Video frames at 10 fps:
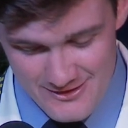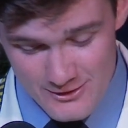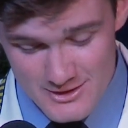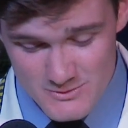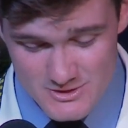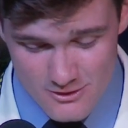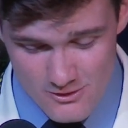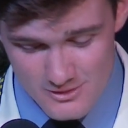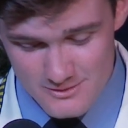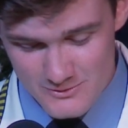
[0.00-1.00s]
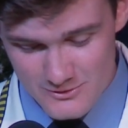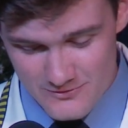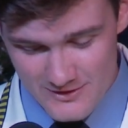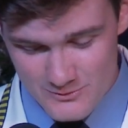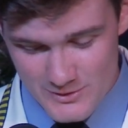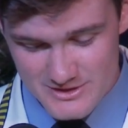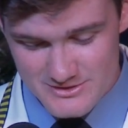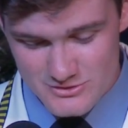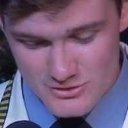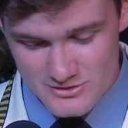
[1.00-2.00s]
Only Mr. Holcomb could find ways
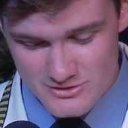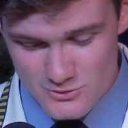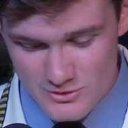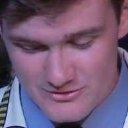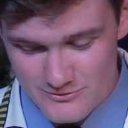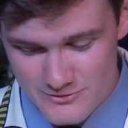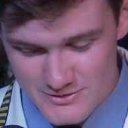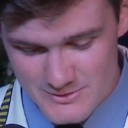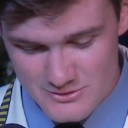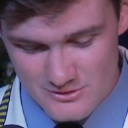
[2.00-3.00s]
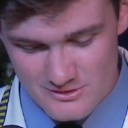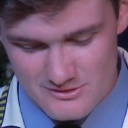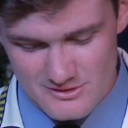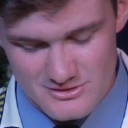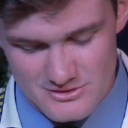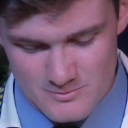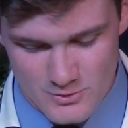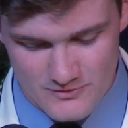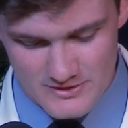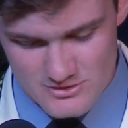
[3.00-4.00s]
to turn his stories from Frisbee tour into the
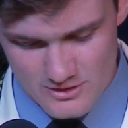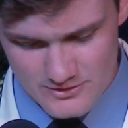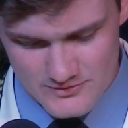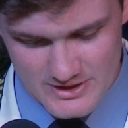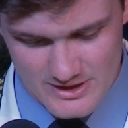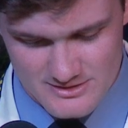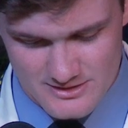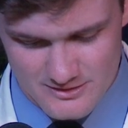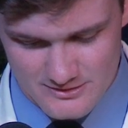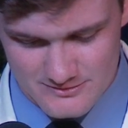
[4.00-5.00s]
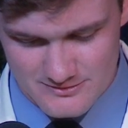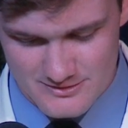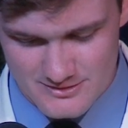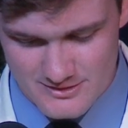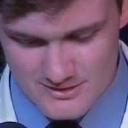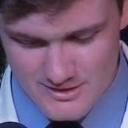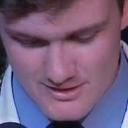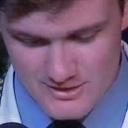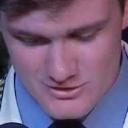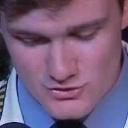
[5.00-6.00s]
perfect geography case study,
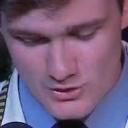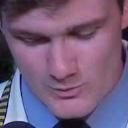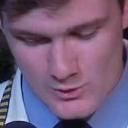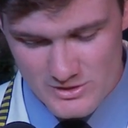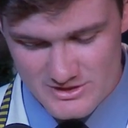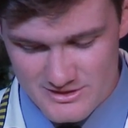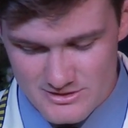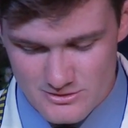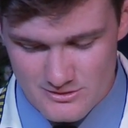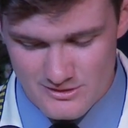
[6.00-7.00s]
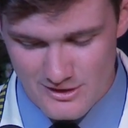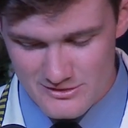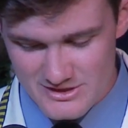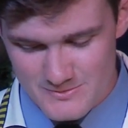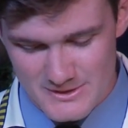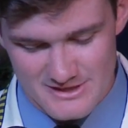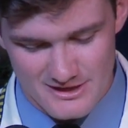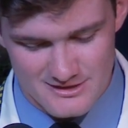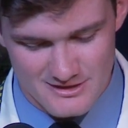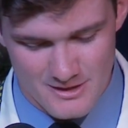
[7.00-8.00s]
ensuring we always understood how their
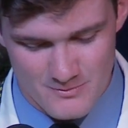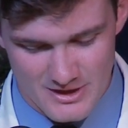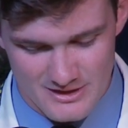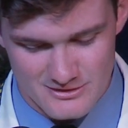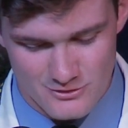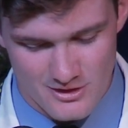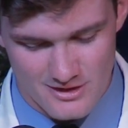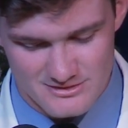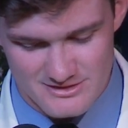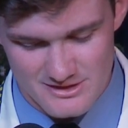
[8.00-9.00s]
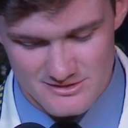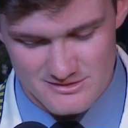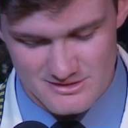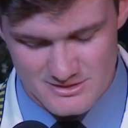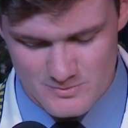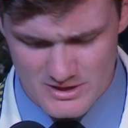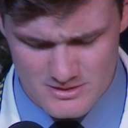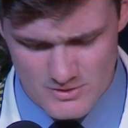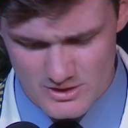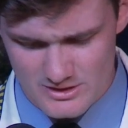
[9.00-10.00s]
spectacular comeback in the knockout stages explained
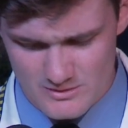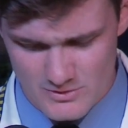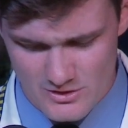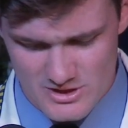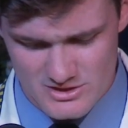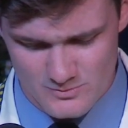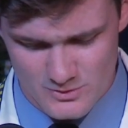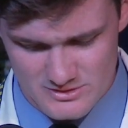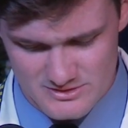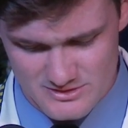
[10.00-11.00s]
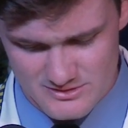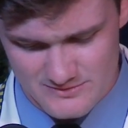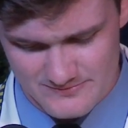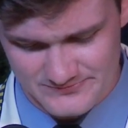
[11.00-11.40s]
American immigration policies.